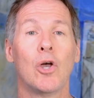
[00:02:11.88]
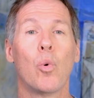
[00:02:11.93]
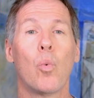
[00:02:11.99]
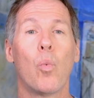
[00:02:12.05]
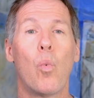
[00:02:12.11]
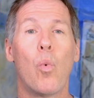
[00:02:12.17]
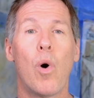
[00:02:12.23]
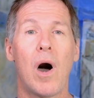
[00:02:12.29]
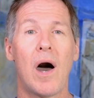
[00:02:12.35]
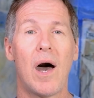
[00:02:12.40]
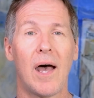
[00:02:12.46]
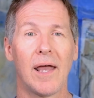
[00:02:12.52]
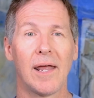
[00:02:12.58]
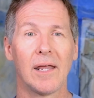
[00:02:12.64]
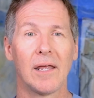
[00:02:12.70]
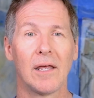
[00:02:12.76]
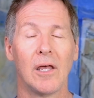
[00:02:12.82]
Why?
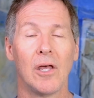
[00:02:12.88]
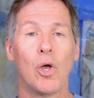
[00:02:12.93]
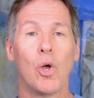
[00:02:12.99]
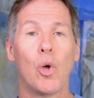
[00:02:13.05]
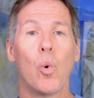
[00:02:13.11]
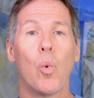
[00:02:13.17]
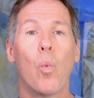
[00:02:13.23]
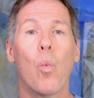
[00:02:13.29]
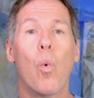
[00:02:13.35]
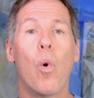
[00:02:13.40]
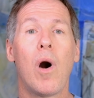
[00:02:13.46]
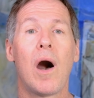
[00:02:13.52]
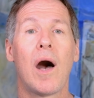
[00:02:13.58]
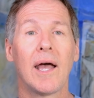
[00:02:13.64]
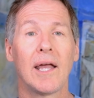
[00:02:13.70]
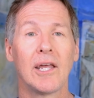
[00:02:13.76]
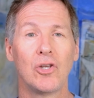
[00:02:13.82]

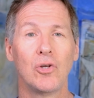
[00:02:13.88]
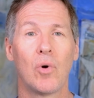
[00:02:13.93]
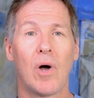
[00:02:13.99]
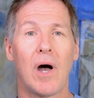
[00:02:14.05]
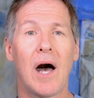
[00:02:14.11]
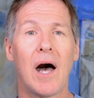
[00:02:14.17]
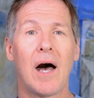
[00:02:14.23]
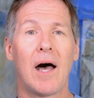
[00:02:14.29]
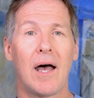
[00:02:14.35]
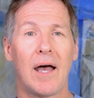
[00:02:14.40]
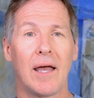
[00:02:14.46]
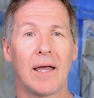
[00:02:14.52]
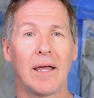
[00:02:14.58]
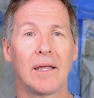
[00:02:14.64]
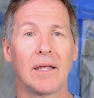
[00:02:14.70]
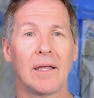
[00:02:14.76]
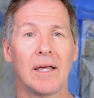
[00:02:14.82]
Why do I,